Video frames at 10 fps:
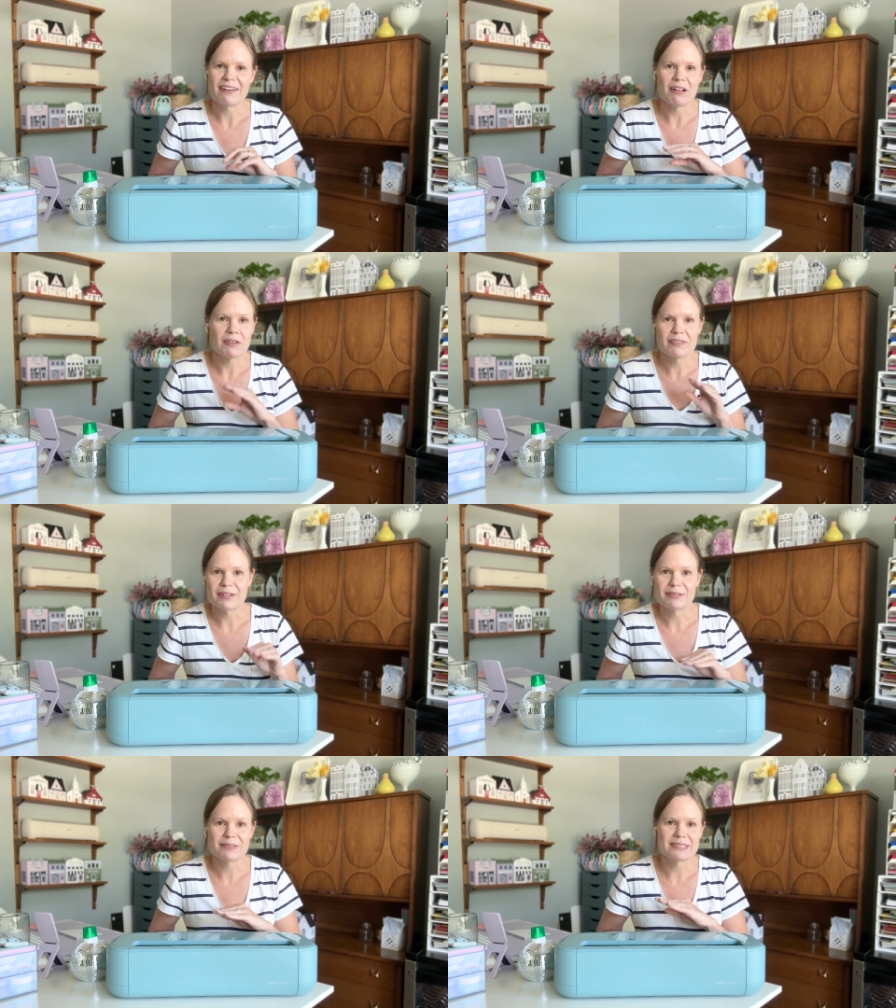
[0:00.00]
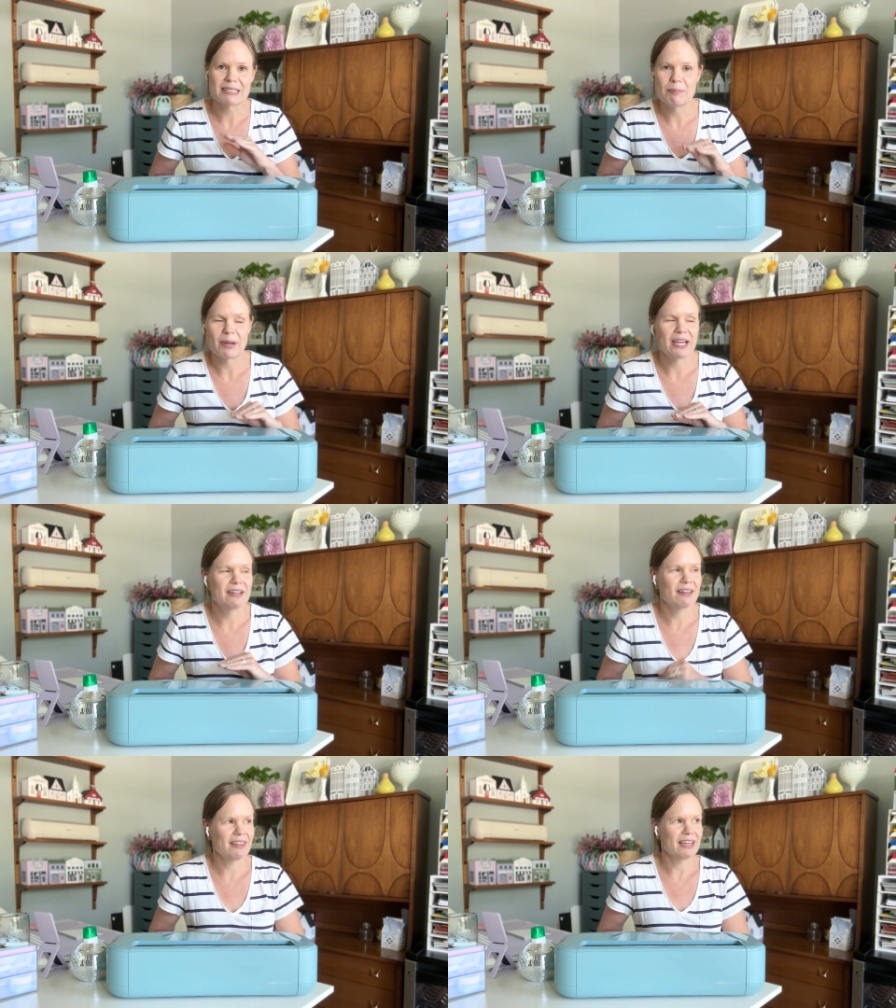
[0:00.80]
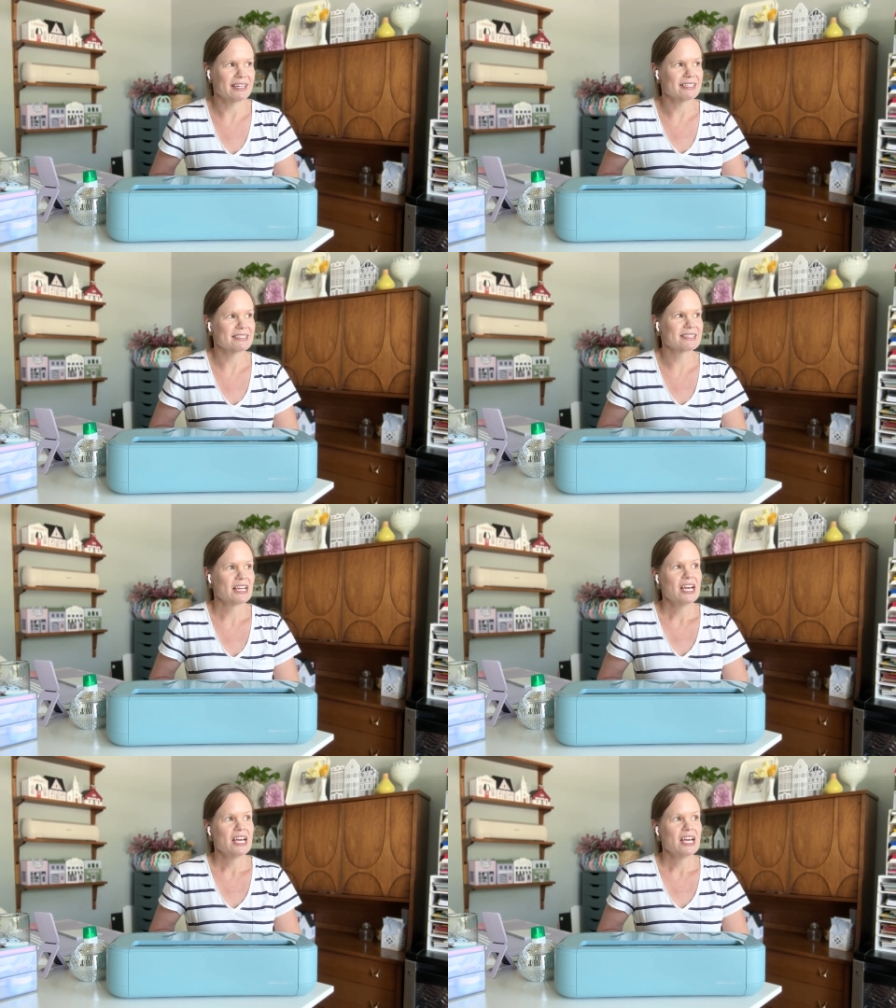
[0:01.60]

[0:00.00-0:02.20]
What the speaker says: all of those combined things.